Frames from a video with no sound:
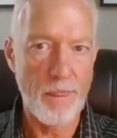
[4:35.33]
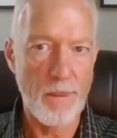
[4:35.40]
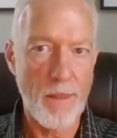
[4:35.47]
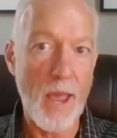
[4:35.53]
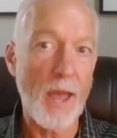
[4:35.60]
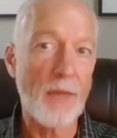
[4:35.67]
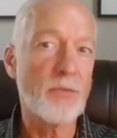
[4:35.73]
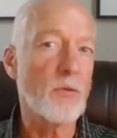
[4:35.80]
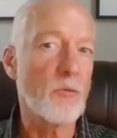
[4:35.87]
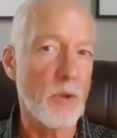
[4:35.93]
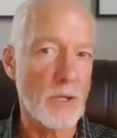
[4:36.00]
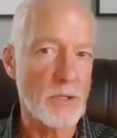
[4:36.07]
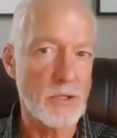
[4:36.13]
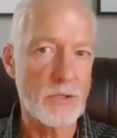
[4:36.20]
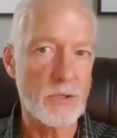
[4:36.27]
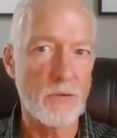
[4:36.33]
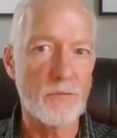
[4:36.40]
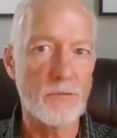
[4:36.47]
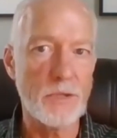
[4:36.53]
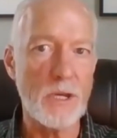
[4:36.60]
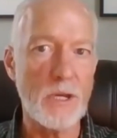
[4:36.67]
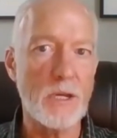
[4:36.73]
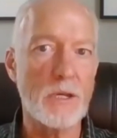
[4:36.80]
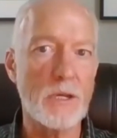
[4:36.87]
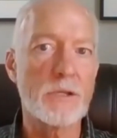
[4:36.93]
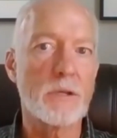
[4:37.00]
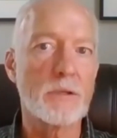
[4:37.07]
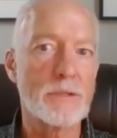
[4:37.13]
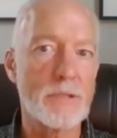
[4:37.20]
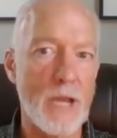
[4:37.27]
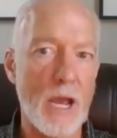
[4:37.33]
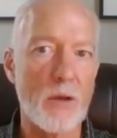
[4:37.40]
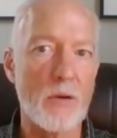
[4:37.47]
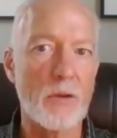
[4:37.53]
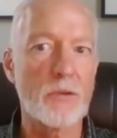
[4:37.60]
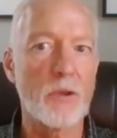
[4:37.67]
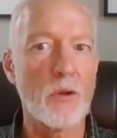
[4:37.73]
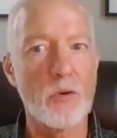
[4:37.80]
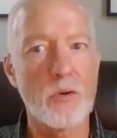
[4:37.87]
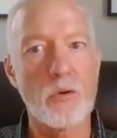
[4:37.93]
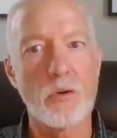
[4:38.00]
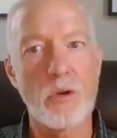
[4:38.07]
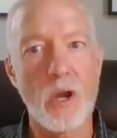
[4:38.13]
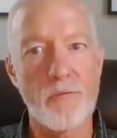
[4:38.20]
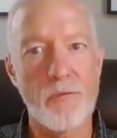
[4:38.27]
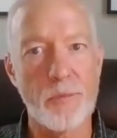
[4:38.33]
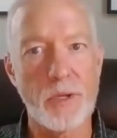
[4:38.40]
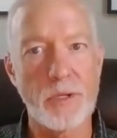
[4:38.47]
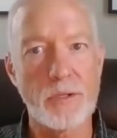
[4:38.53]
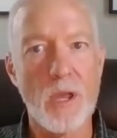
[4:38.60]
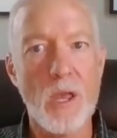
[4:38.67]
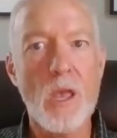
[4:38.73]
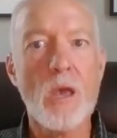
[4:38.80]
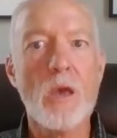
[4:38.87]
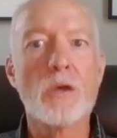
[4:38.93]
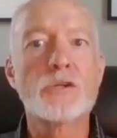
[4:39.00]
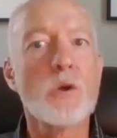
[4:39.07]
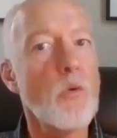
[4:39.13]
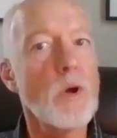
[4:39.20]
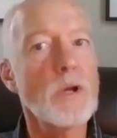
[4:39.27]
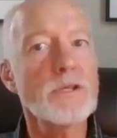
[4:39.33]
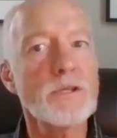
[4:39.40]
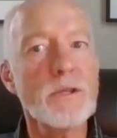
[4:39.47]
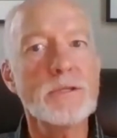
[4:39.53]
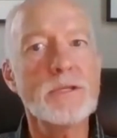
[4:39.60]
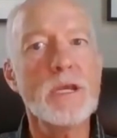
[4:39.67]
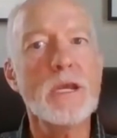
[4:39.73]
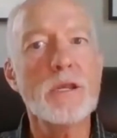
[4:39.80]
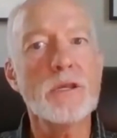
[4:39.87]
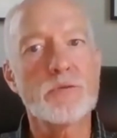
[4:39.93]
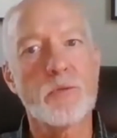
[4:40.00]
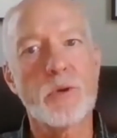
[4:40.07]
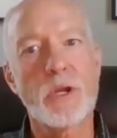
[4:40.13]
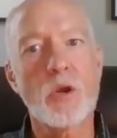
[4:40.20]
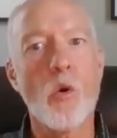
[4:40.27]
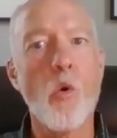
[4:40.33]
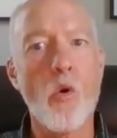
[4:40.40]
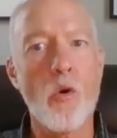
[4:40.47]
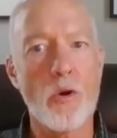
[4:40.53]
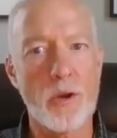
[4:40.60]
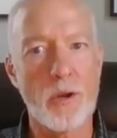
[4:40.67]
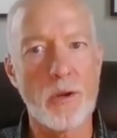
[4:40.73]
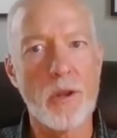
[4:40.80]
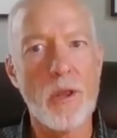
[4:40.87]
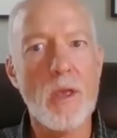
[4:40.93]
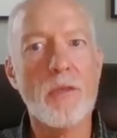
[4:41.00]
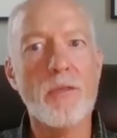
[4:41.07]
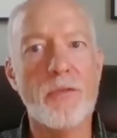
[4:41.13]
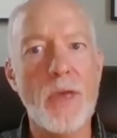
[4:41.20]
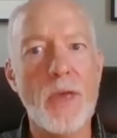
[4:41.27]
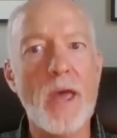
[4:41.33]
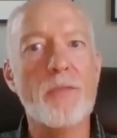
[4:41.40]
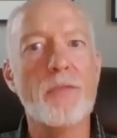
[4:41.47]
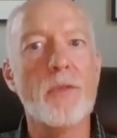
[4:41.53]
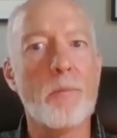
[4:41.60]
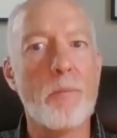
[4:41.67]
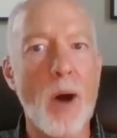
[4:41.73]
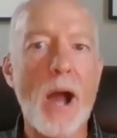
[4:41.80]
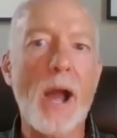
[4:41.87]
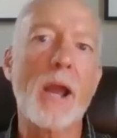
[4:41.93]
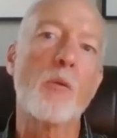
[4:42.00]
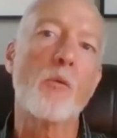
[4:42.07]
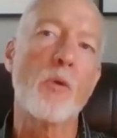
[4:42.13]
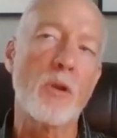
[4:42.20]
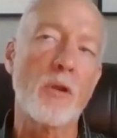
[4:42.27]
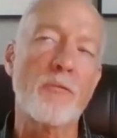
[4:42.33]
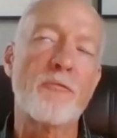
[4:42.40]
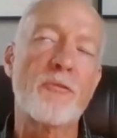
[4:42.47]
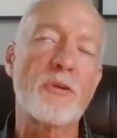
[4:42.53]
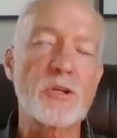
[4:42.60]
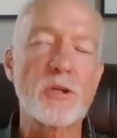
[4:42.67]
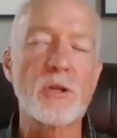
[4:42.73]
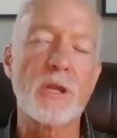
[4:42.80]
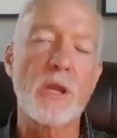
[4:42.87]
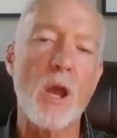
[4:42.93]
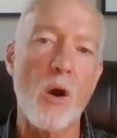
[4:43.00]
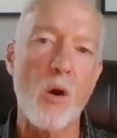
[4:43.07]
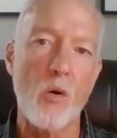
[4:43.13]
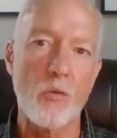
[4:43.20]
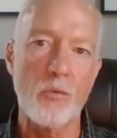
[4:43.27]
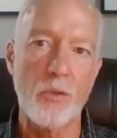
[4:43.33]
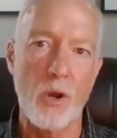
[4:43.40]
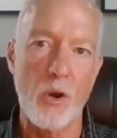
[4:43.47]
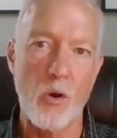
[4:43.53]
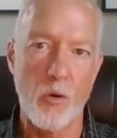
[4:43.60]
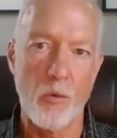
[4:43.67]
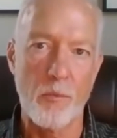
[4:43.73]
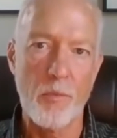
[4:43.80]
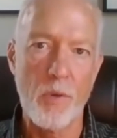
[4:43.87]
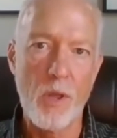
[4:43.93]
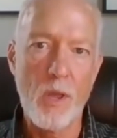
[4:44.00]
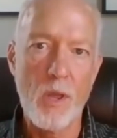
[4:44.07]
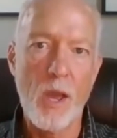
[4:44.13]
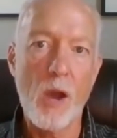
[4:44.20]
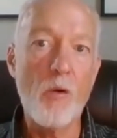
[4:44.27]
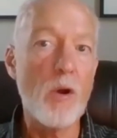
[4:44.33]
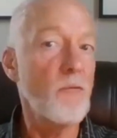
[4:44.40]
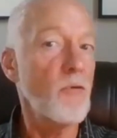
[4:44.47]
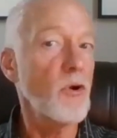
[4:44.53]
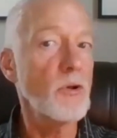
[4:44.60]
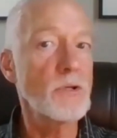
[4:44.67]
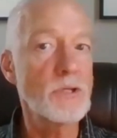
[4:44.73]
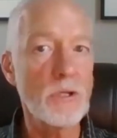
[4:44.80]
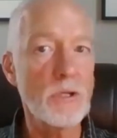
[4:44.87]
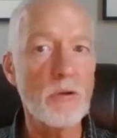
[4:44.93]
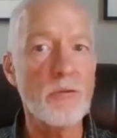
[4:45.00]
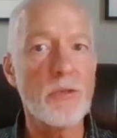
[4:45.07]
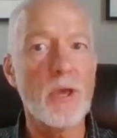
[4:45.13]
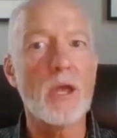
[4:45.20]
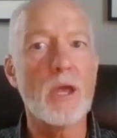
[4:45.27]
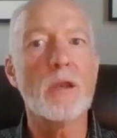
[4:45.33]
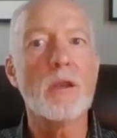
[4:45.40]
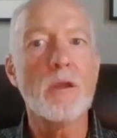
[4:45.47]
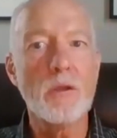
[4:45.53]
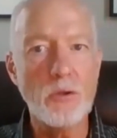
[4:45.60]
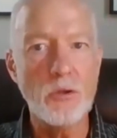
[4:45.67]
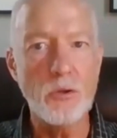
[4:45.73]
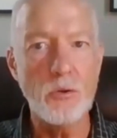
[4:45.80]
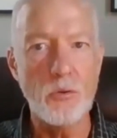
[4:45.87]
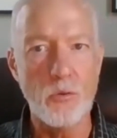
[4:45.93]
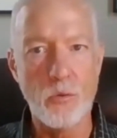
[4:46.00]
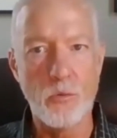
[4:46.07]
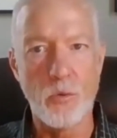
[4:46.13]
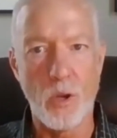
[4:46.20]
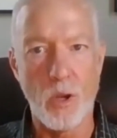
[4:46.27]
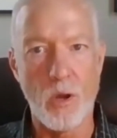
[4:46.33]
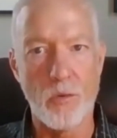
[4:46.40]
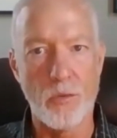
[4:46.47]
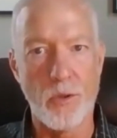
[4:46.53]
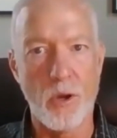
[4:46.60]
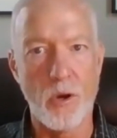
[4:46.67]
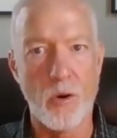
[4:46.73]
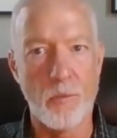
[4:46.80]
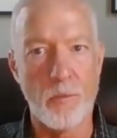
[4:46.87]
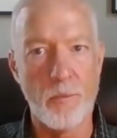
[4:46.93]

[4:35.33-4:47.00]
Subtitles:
at the Register of Deeds down at the local government. So once the deed is recorded, then the buyer will officially own the home. However, until then, you will own the home.